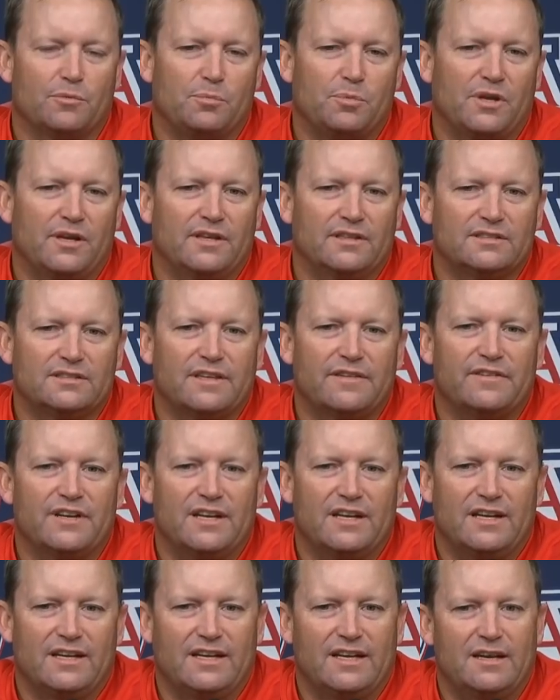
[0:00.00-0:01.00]
playing a seven
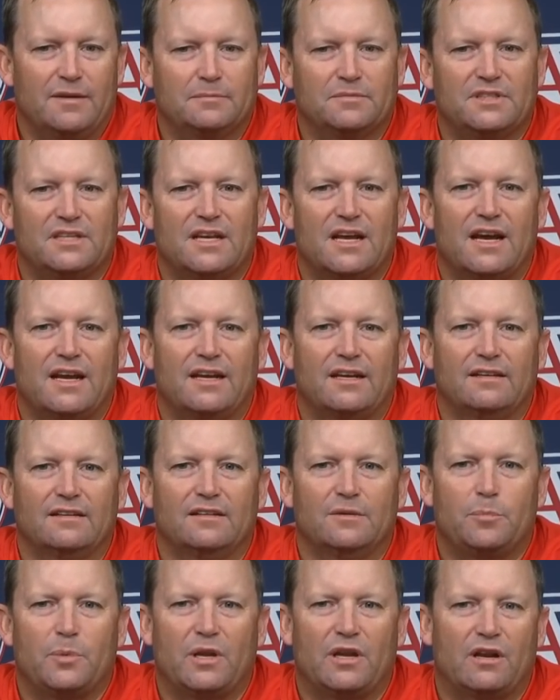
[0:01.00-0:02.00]
inning game tonight.
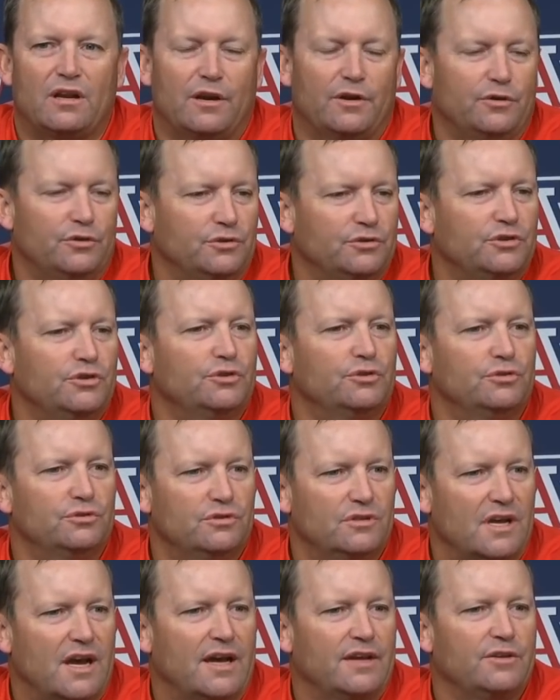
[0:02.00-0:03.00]
Depending on who's
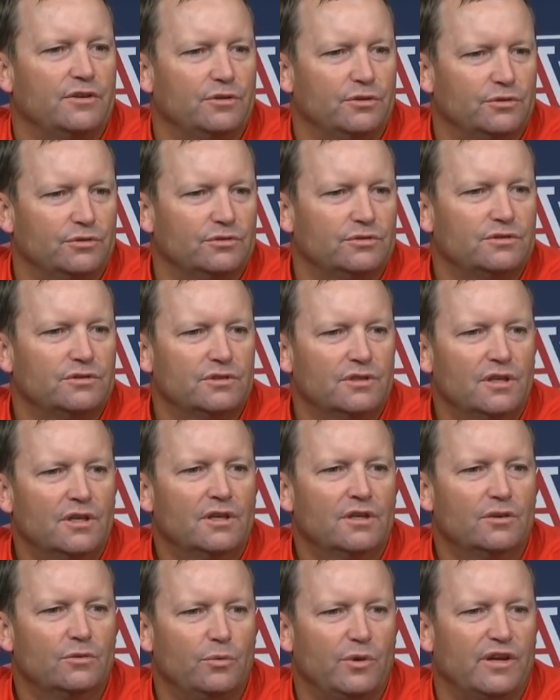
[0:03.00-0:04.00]
used, not used,
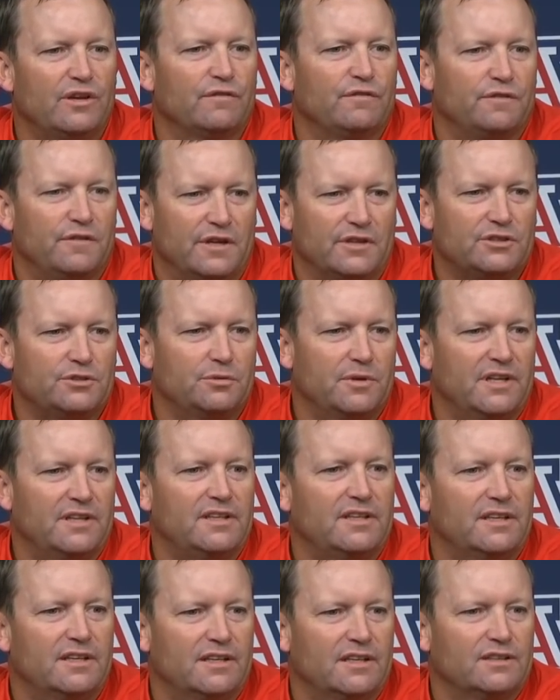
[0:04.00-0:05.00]
we can fluctuate
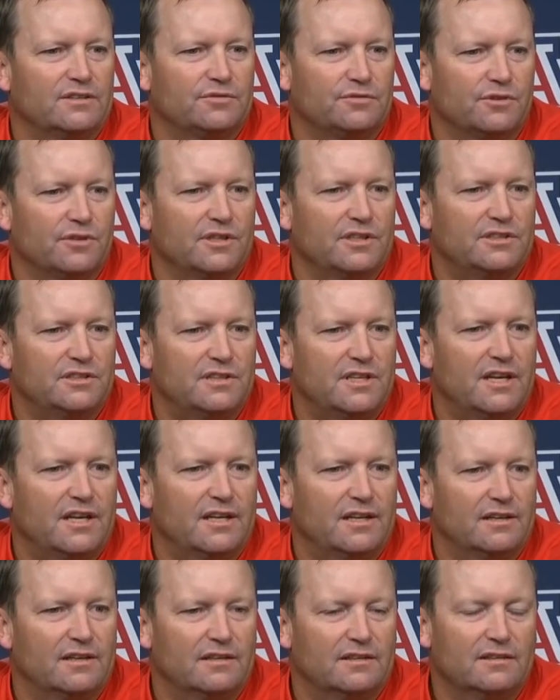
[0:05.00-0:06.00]
the innings for each
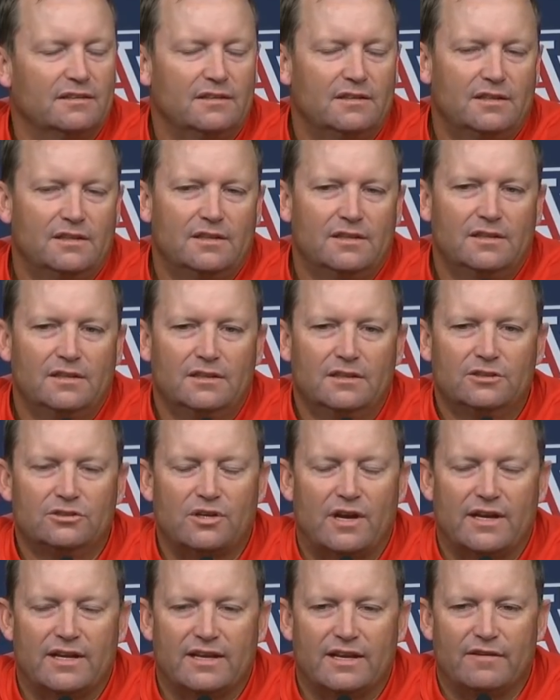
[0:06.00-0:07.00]
day to
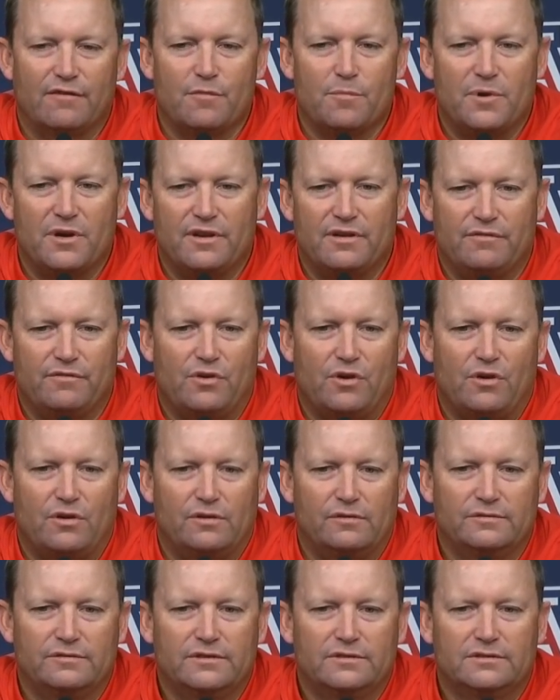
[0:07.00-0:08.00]
try to get everybody
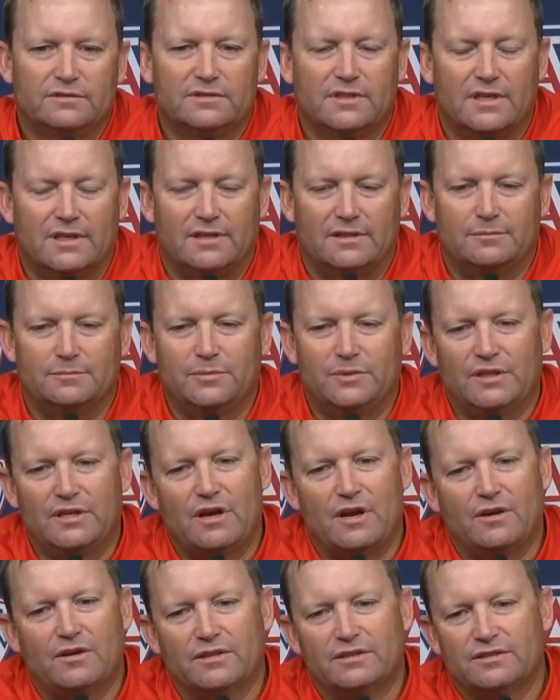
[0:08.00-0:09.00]
involved. Um, but
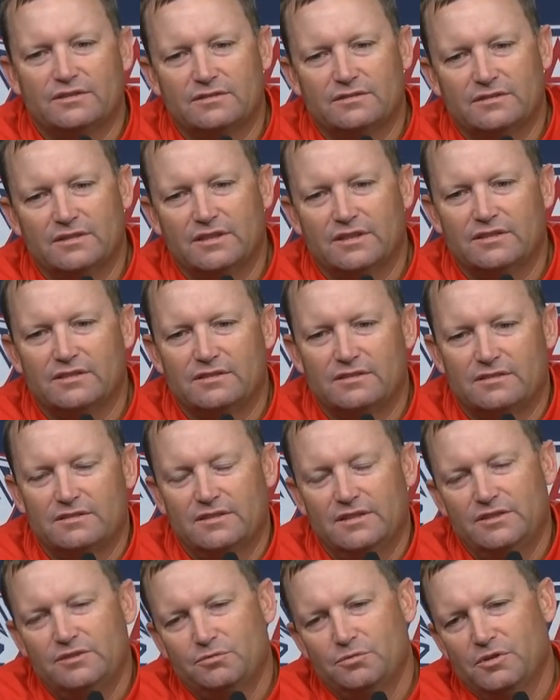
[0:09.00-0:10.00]
no, it's it's
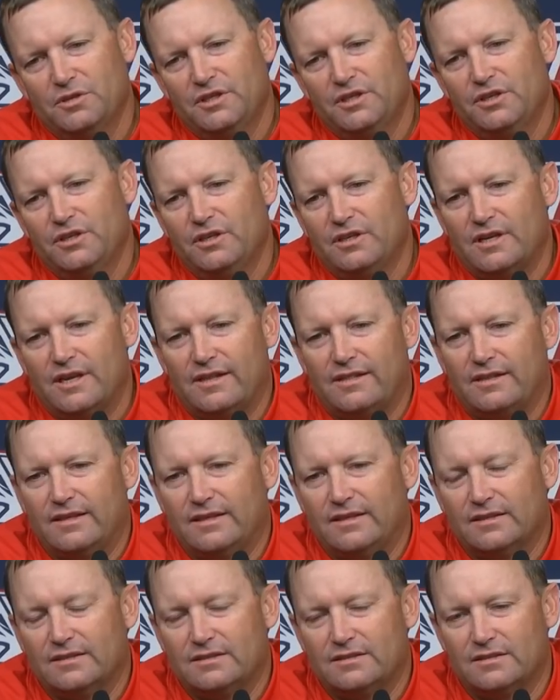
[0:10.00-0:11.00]
it's really good. I
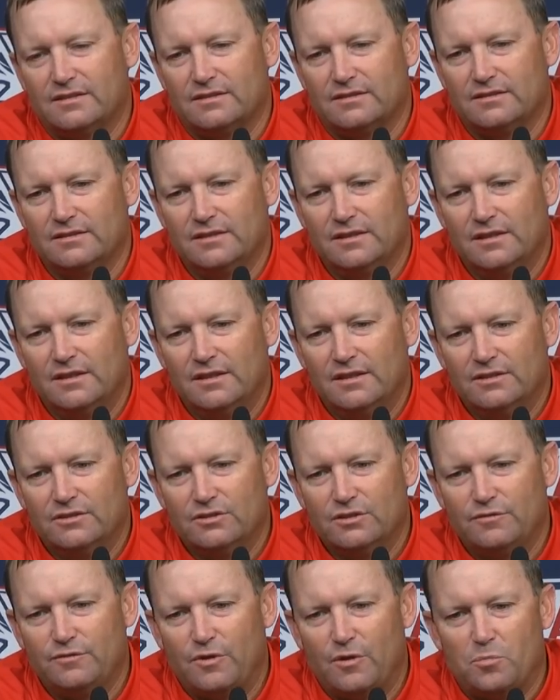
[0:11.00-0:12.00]
think it's a it's
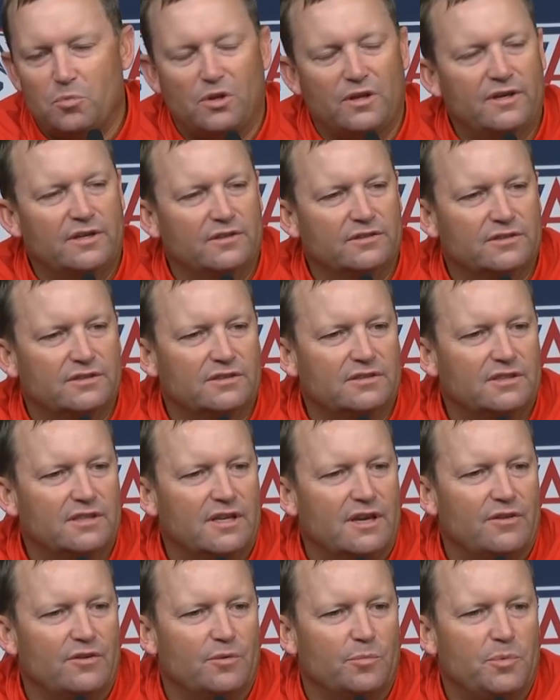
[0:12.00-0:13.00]
good for our players to see
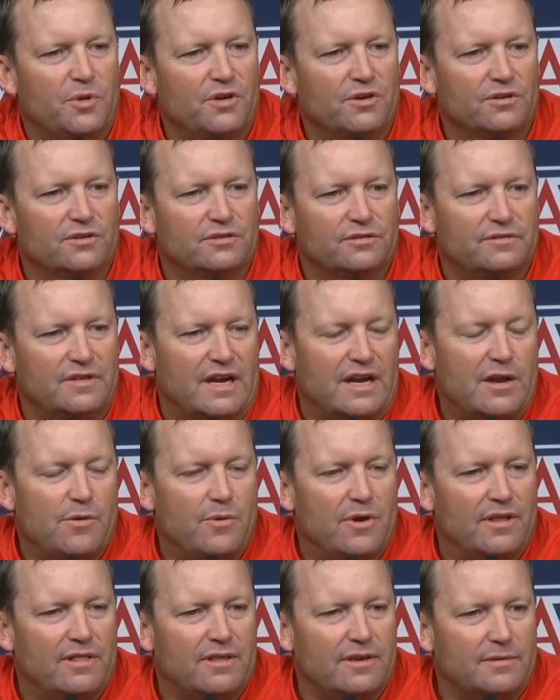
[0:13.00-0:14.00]
how their peers
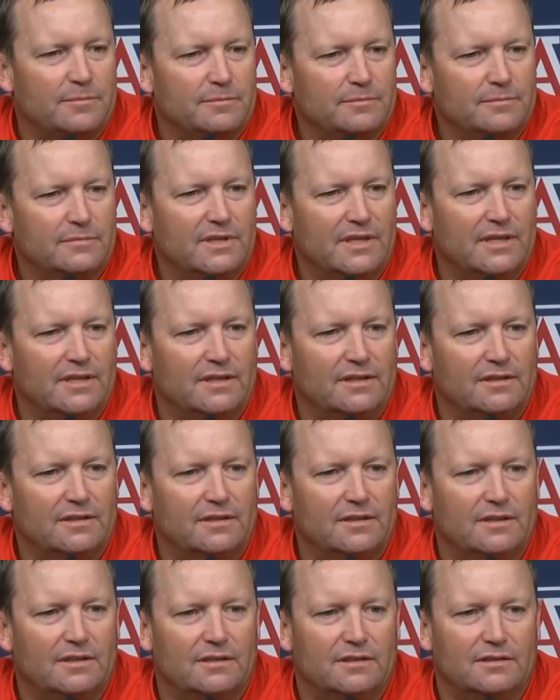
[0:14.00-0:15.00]
evaluate them
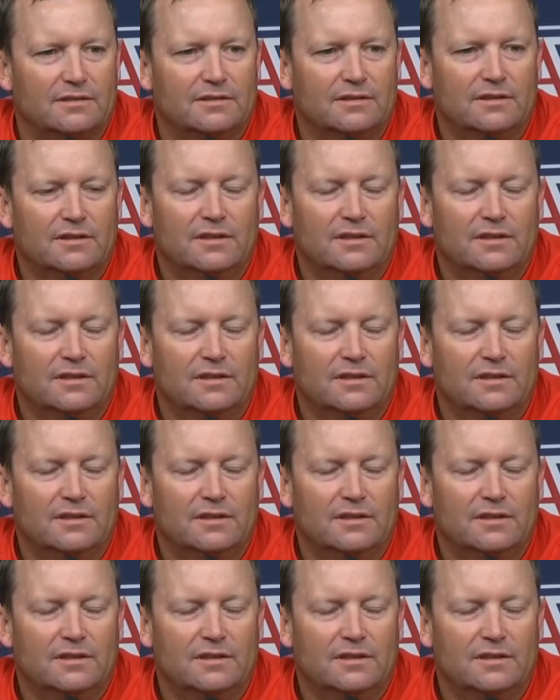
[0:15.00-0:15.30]
and uh,